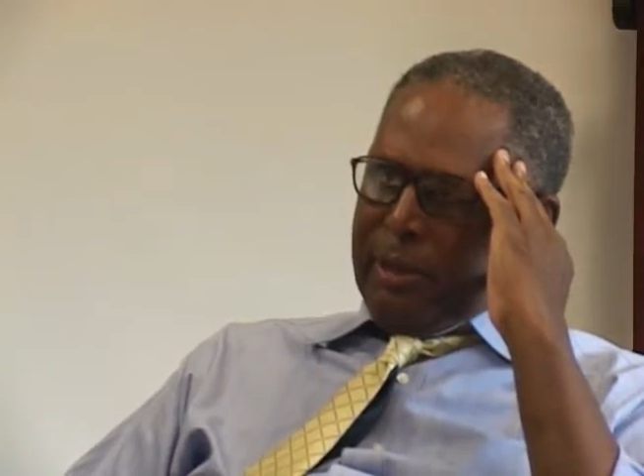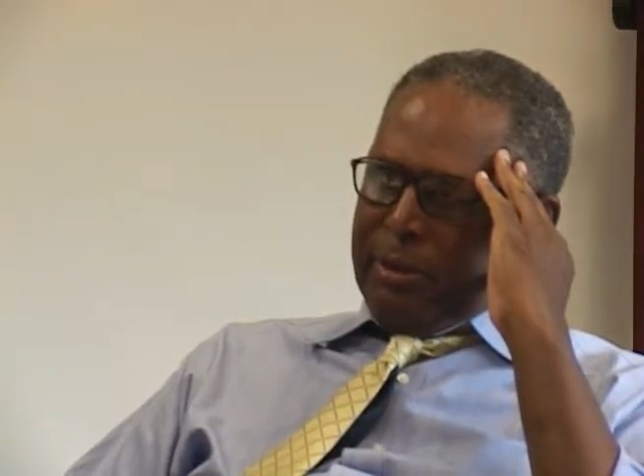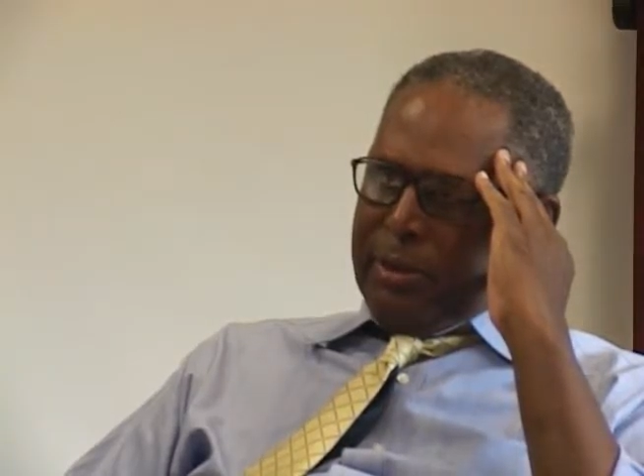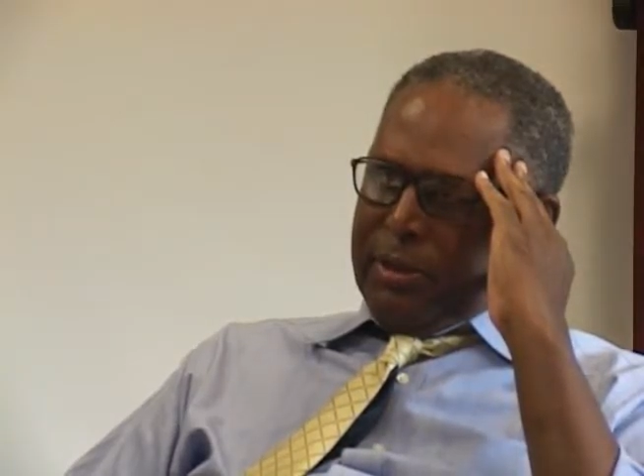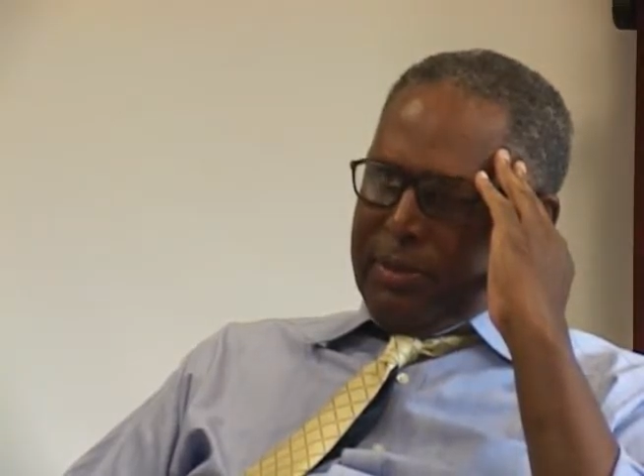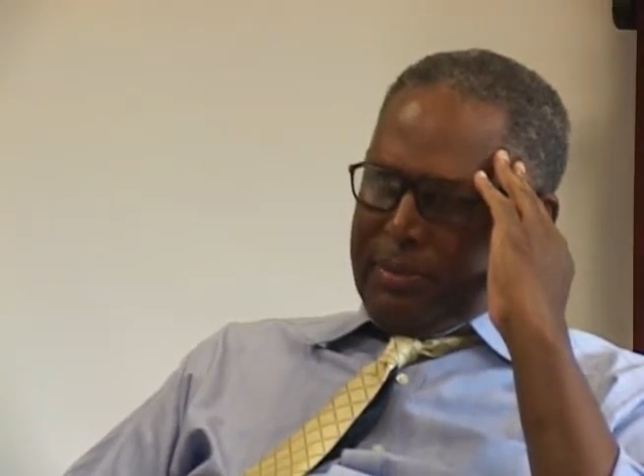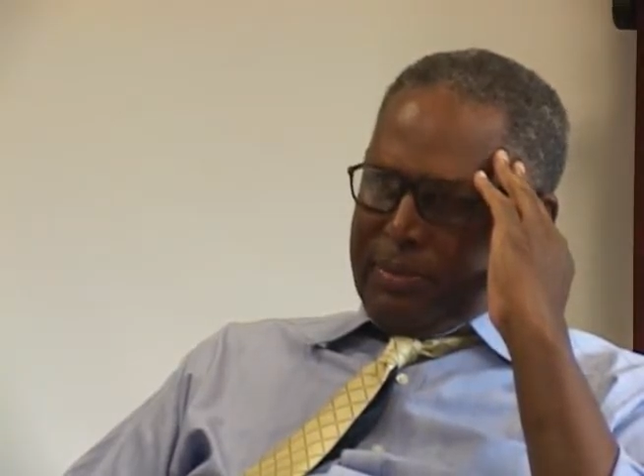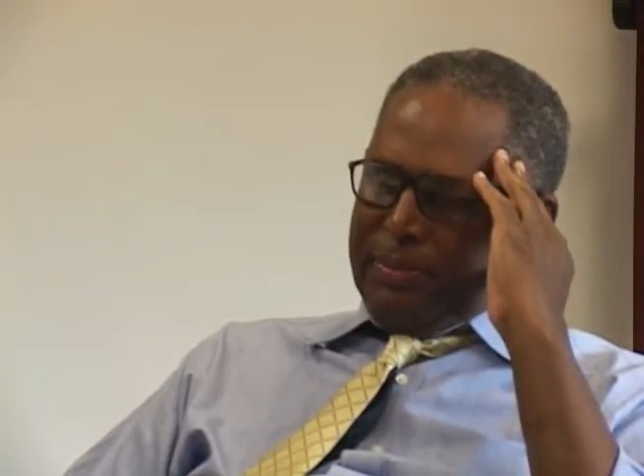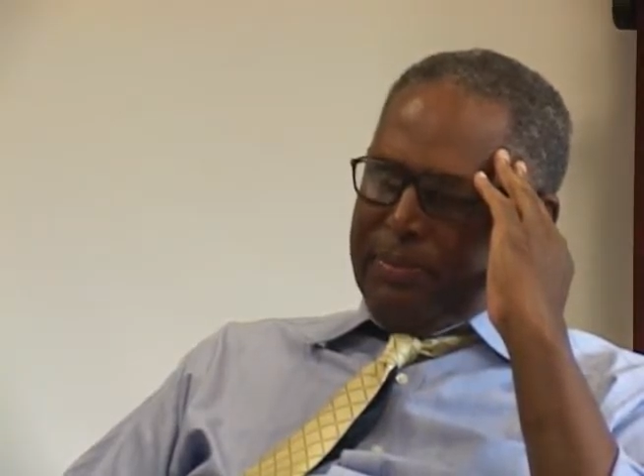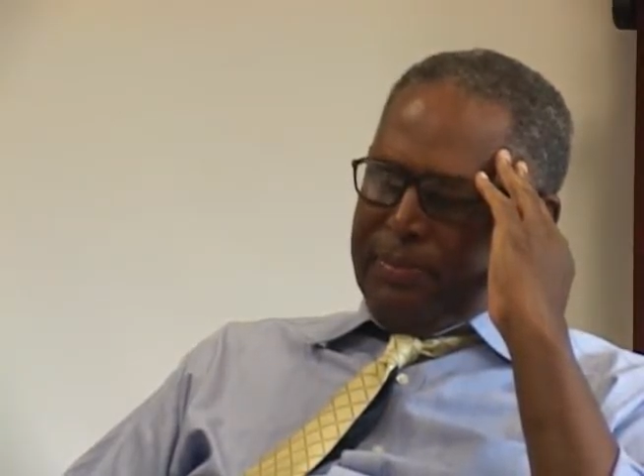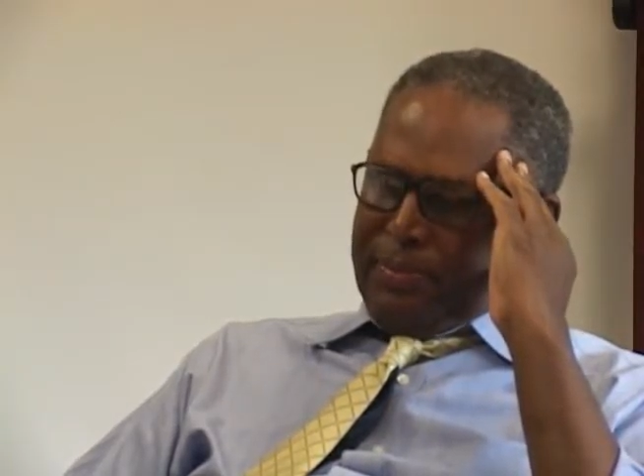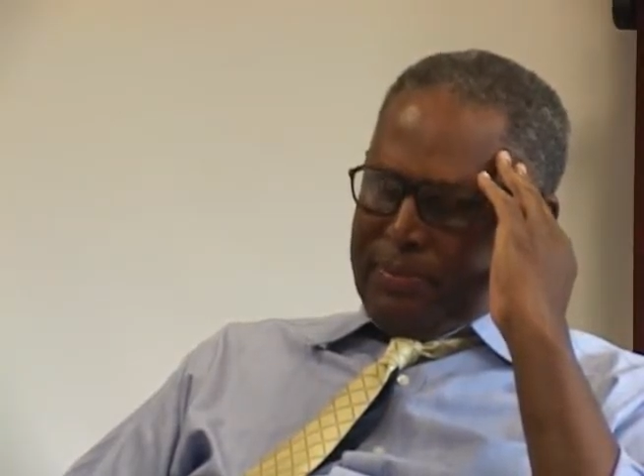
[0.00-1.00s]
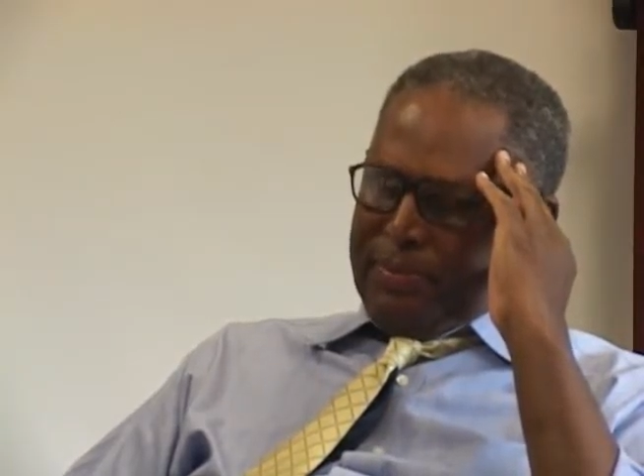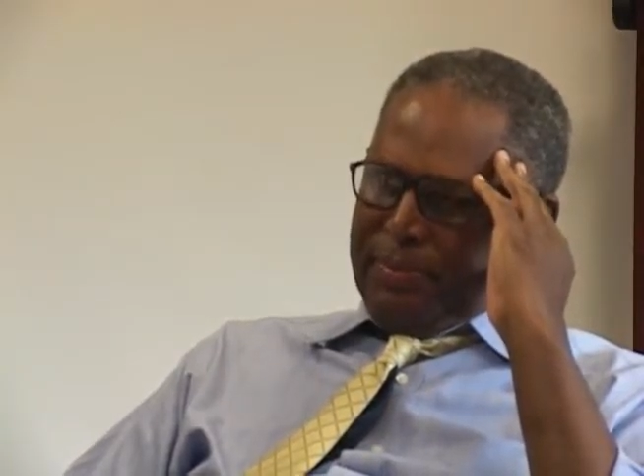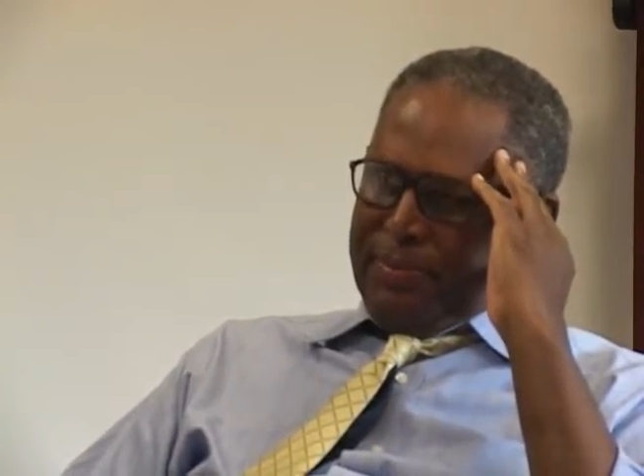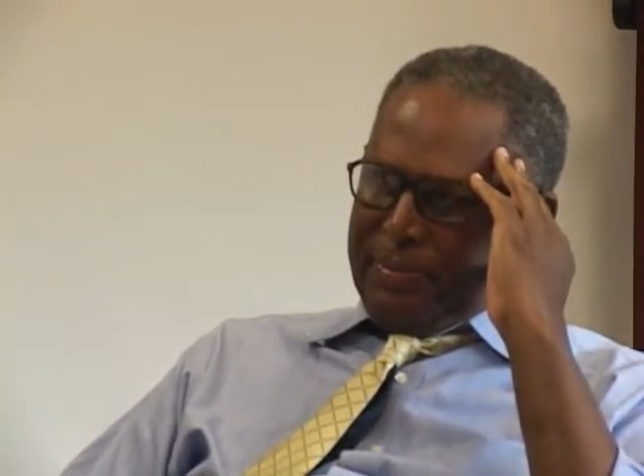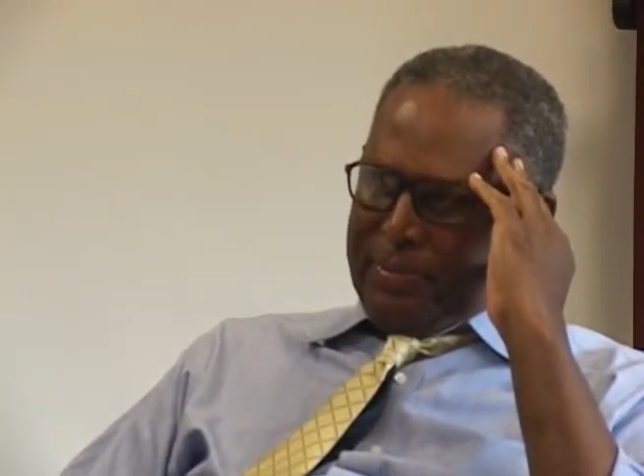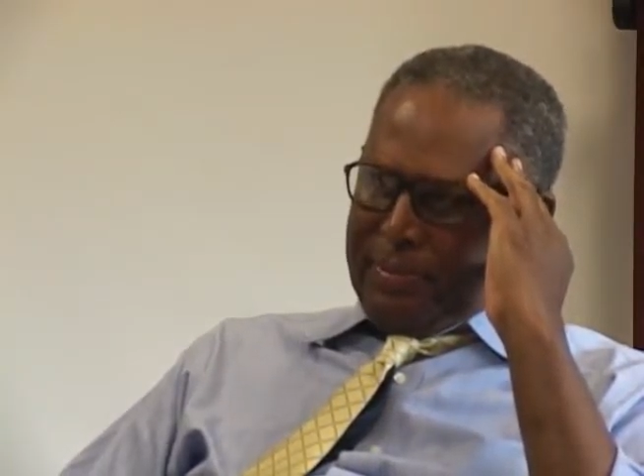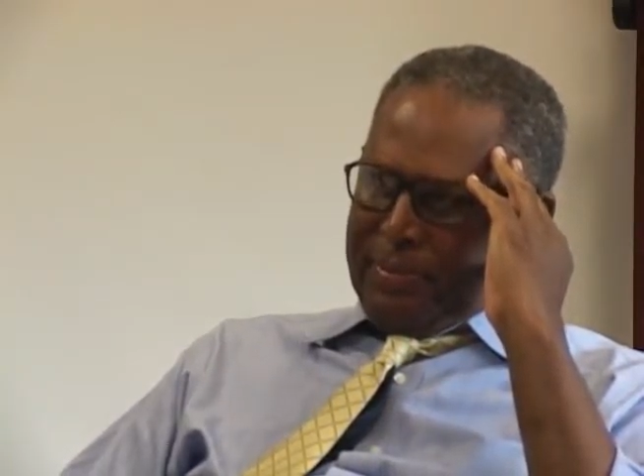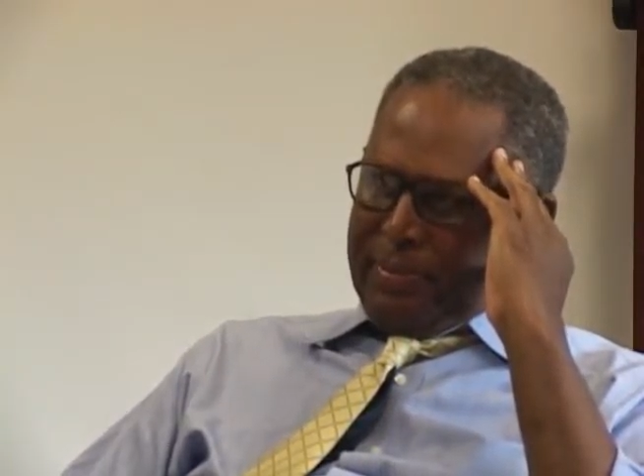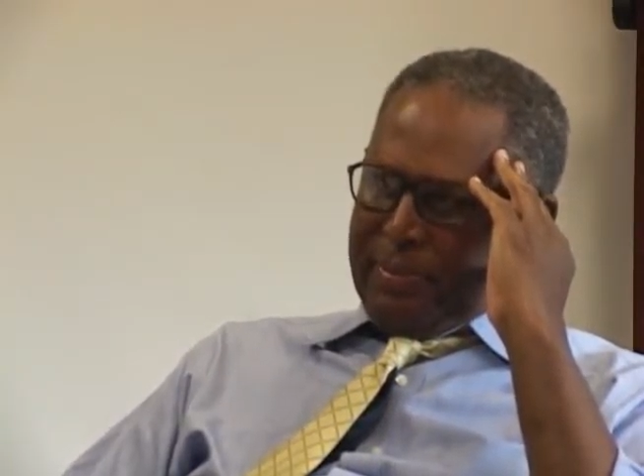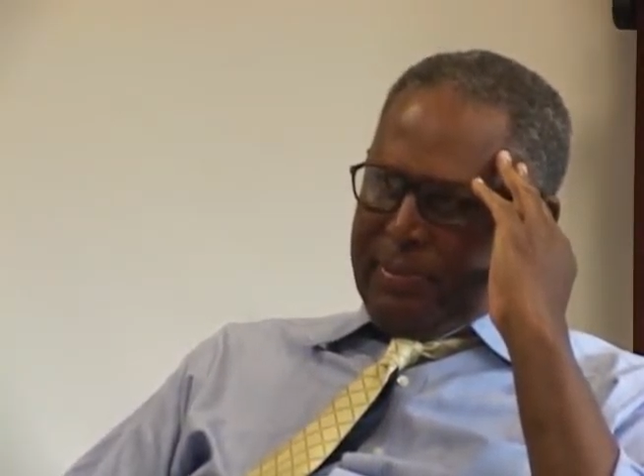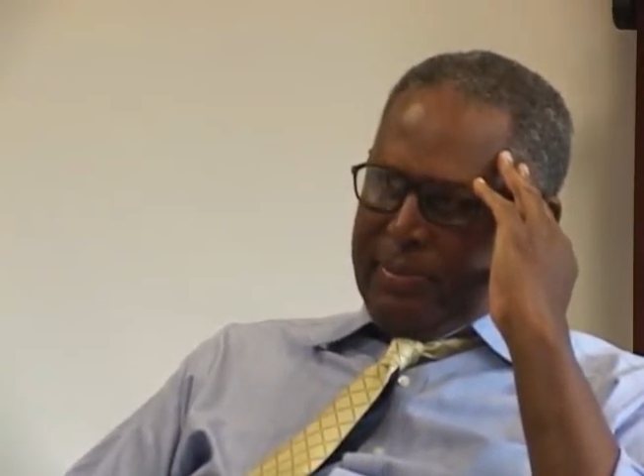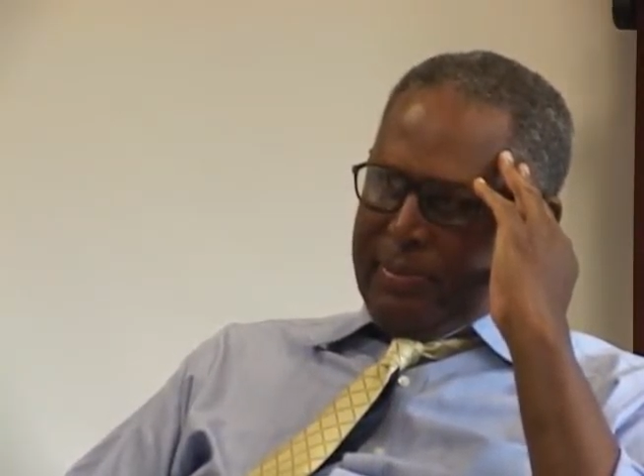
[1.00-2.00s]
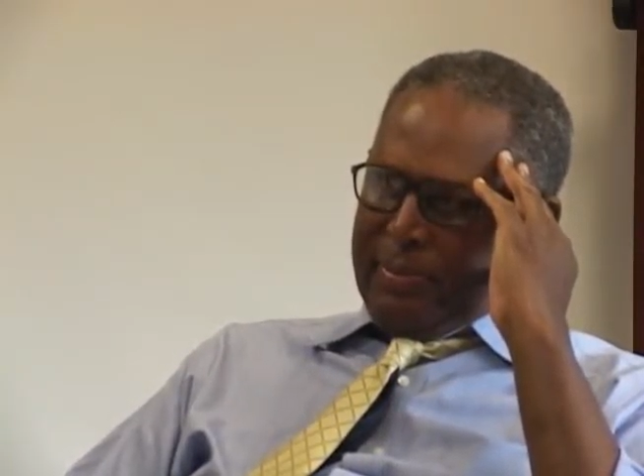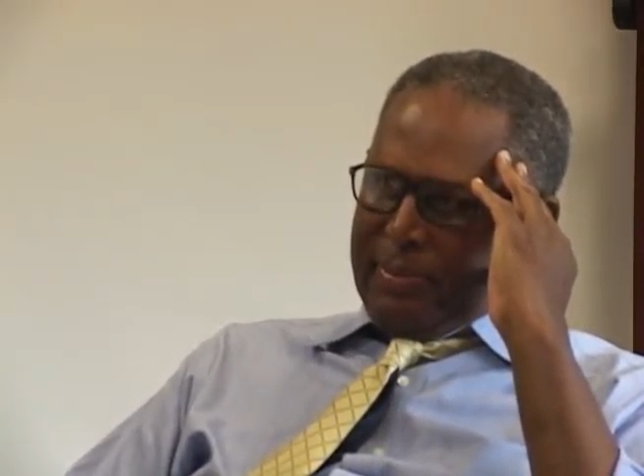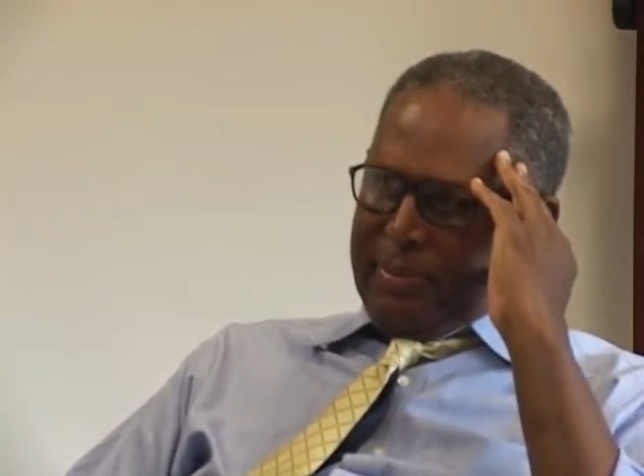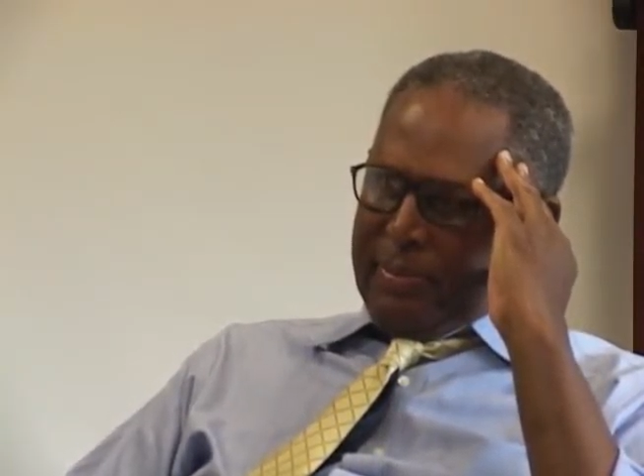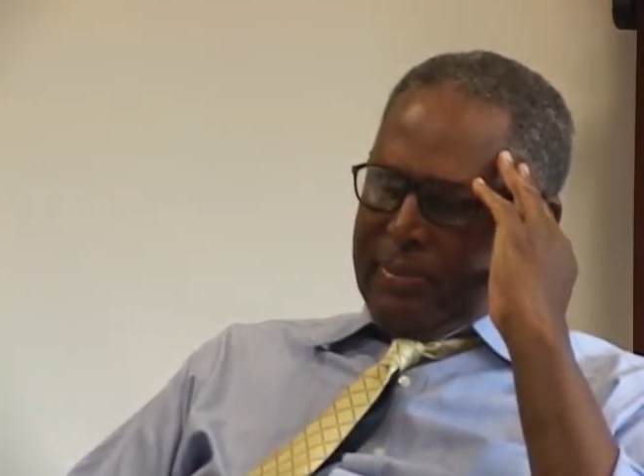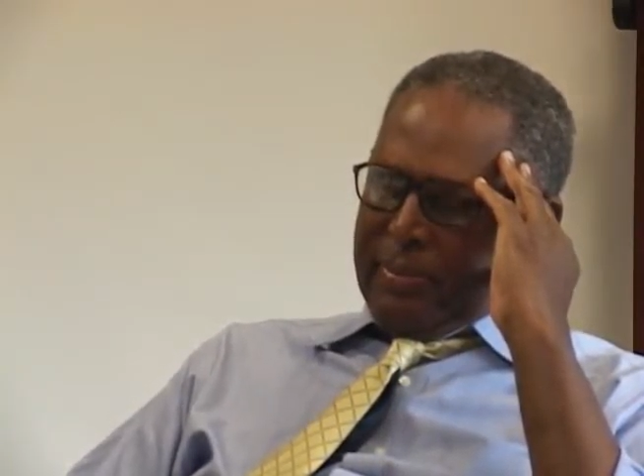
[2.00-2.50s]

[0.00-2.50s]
helps. And of course featured